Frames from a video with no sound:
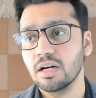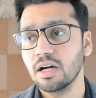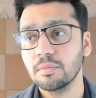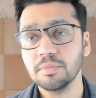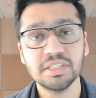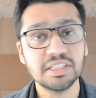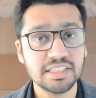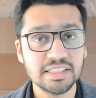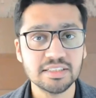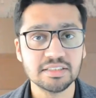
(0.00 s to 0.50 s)
I
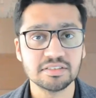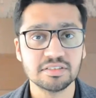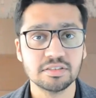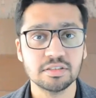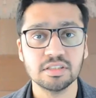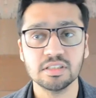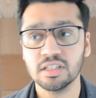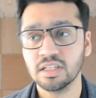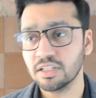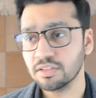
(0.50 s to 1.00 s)
mean, yes,
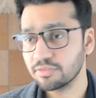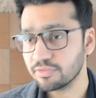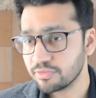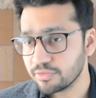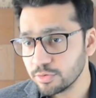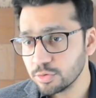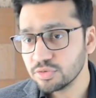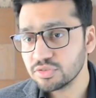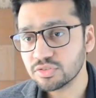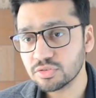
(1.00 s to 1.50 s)
there are a
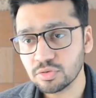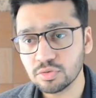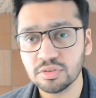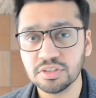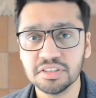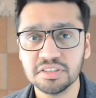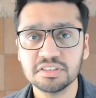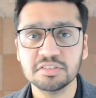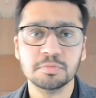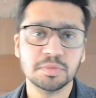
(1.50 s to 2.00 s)
few
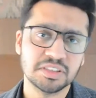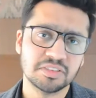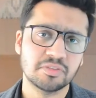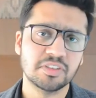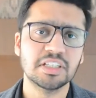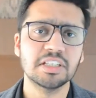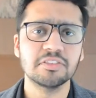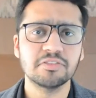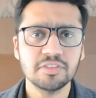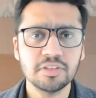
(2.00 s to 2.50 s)
students,
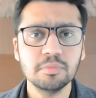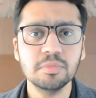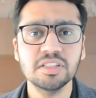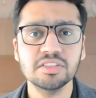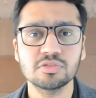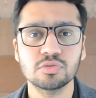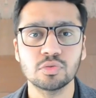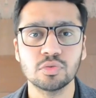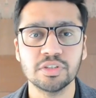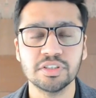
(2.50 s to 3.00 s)
specifically female
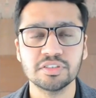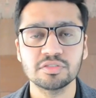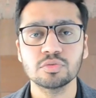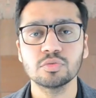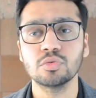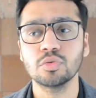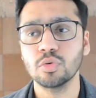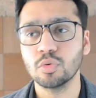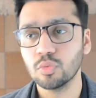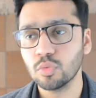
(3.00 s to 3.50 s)
students,
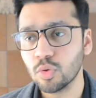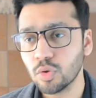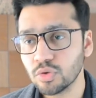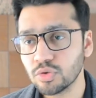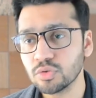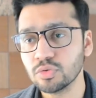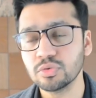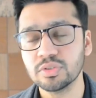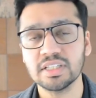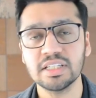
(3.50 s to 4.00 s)
who don't
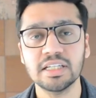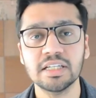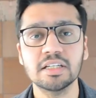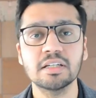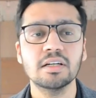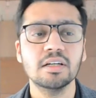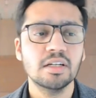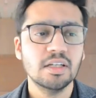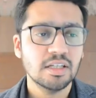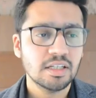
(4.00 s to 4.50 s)
want to
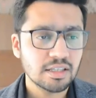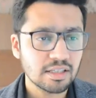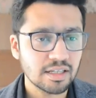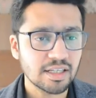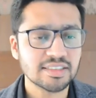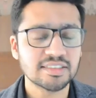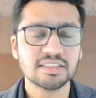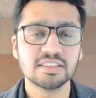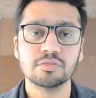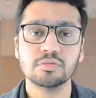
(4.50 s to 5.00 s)
take
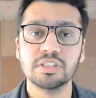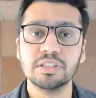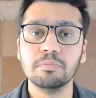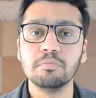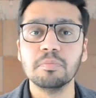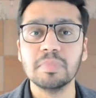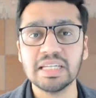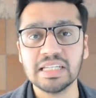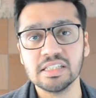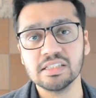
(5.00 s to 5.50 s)
classes with a
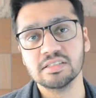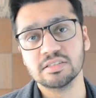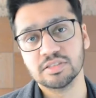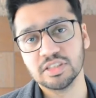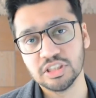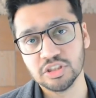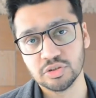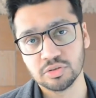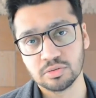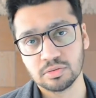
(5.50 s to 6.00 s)
male
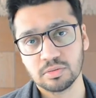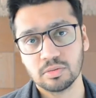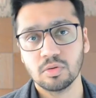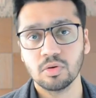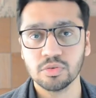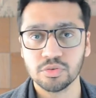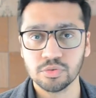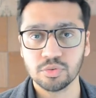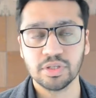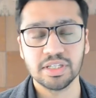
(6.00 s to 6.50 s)
teacher
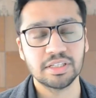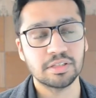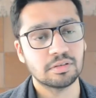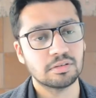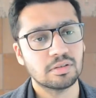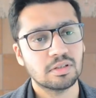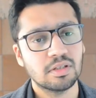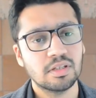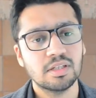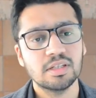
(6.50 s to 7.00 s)
or
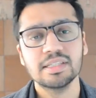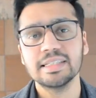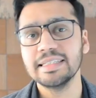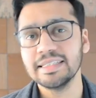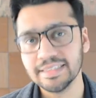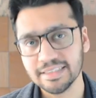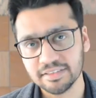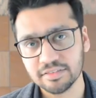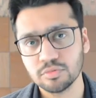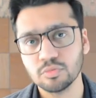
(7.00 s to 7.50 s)
trainer.
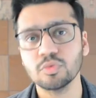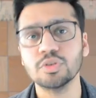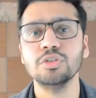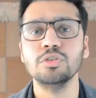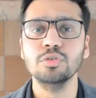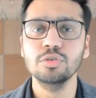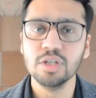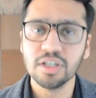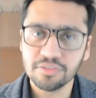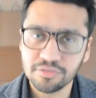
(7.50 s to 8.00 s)
Yes, we
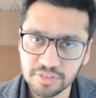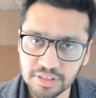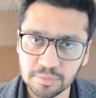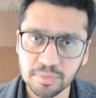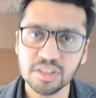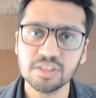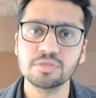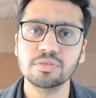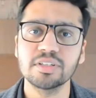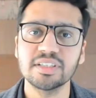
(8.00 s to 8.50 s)
do have
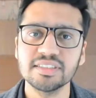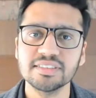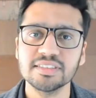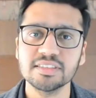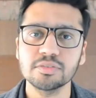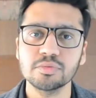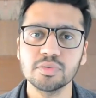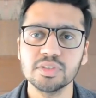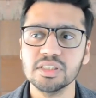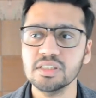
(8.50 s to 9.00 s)
female trainers
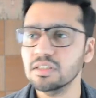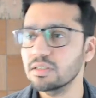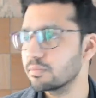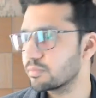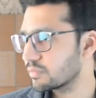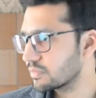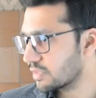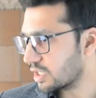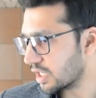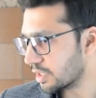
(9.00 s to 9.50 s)
as
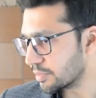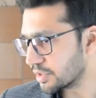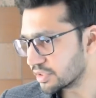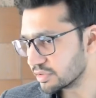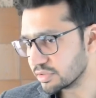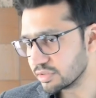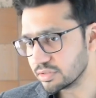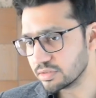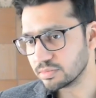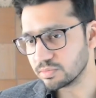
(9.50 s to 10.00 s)
well. I
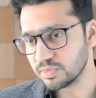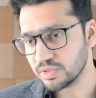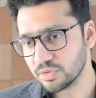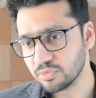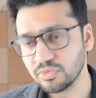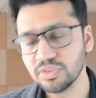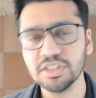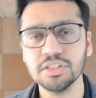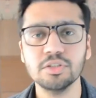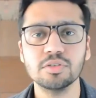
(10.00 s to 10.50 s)
mean, the
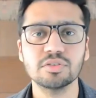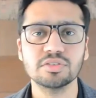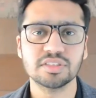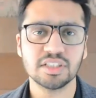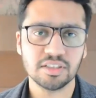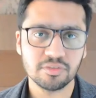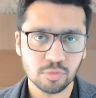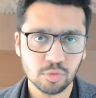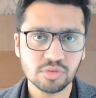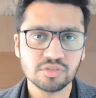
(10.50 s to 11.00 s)
videos,
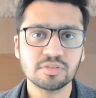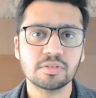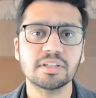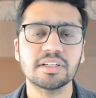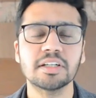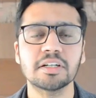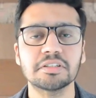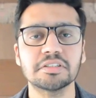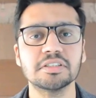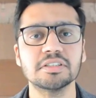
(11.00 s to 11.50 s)
I've also
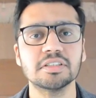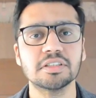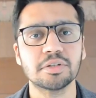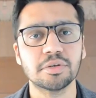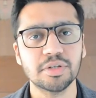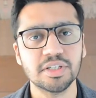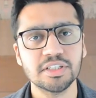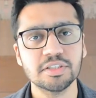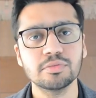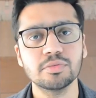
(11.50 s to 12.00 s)
conducted
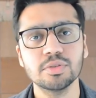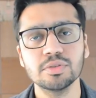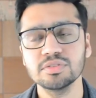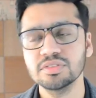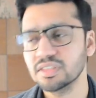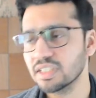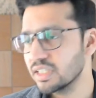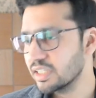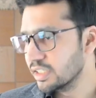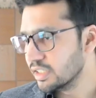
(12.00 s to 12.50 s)
their
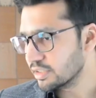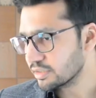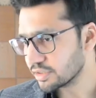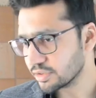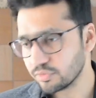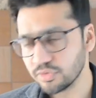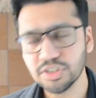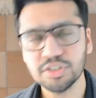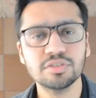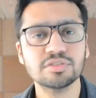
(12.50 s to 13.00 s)
interviews.
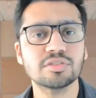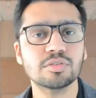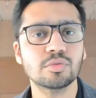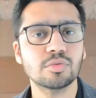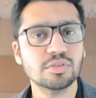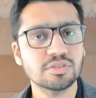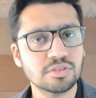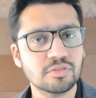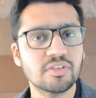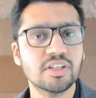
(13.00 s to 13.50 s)
The videos are
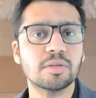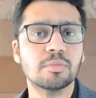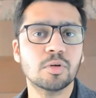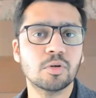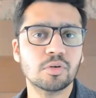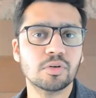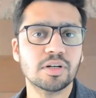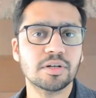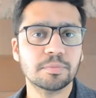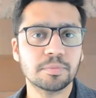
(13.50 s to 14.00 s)
also available
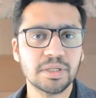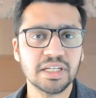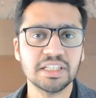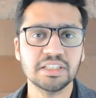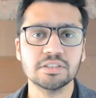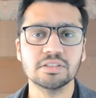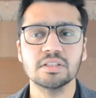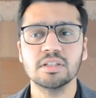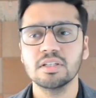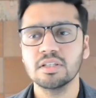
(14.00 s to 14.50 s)
on our
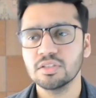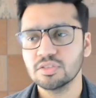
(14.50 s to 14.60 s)
page.